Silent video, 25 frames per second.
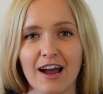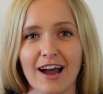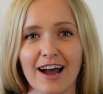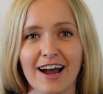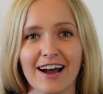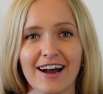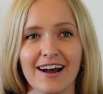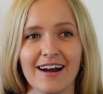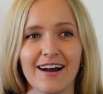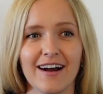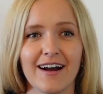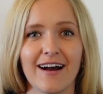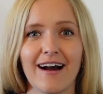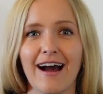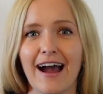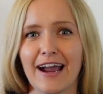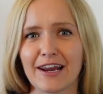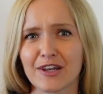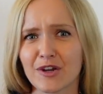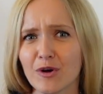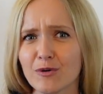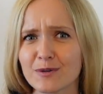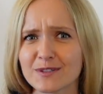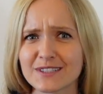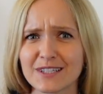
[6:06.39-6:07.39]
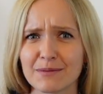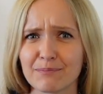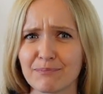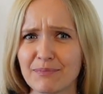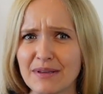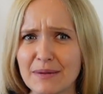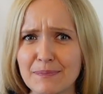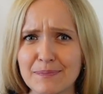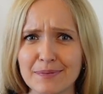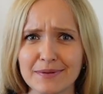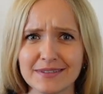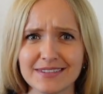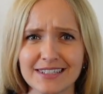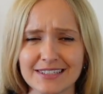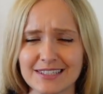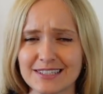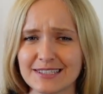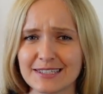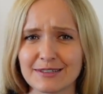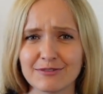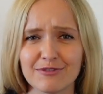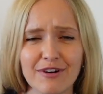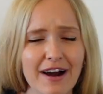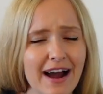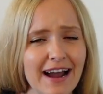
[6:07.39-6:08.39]
I know some people that
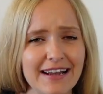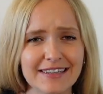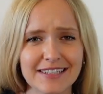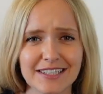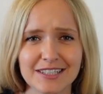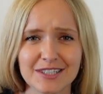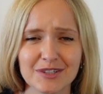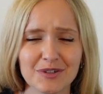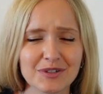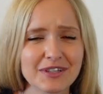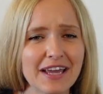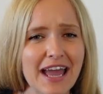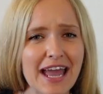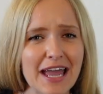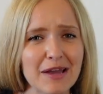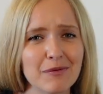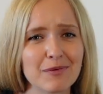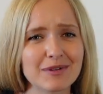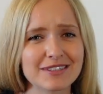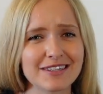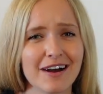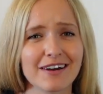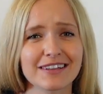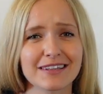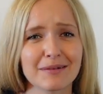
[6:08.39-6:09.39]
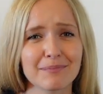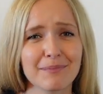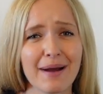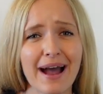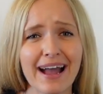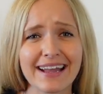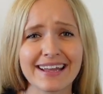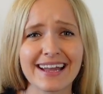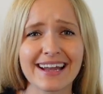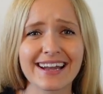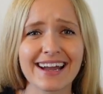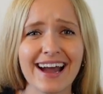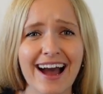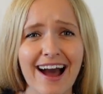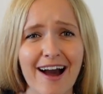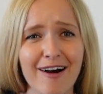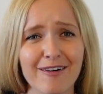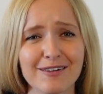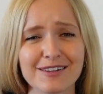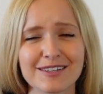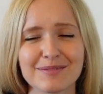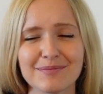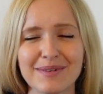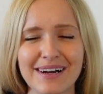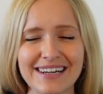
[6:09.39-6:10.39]
survive in the UK without a bank
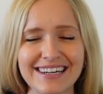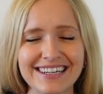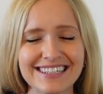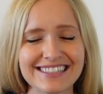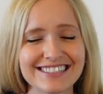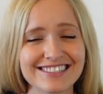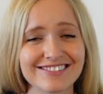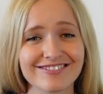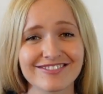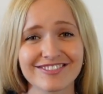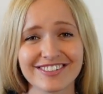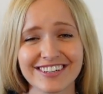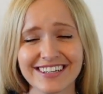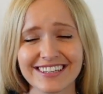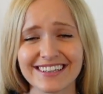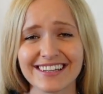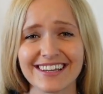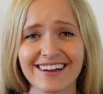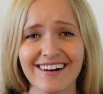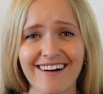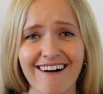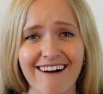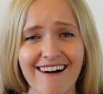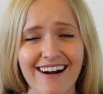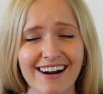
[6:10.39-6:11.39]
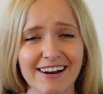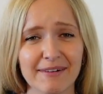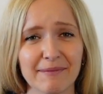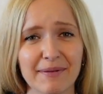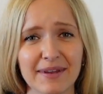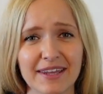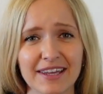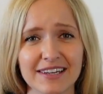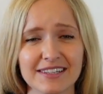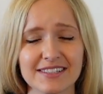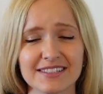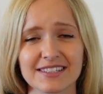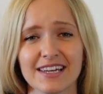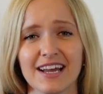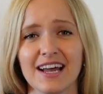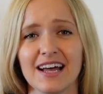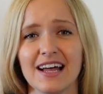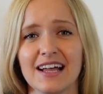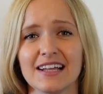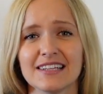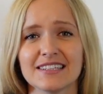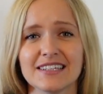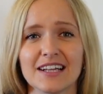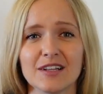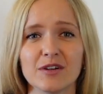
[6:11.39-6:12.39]
account, but it's really hard because
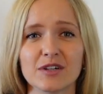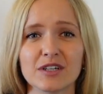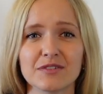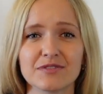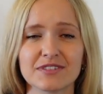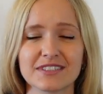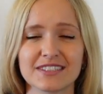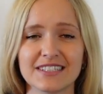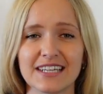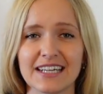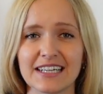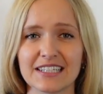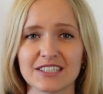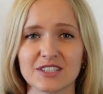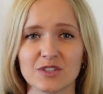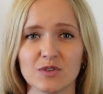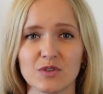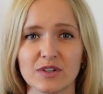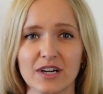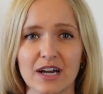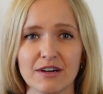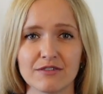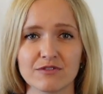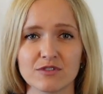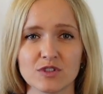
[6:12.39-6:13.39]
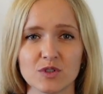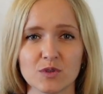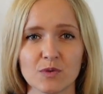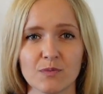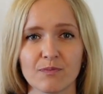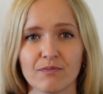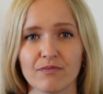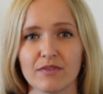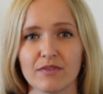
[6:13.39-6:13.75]
there are a lot of things you have to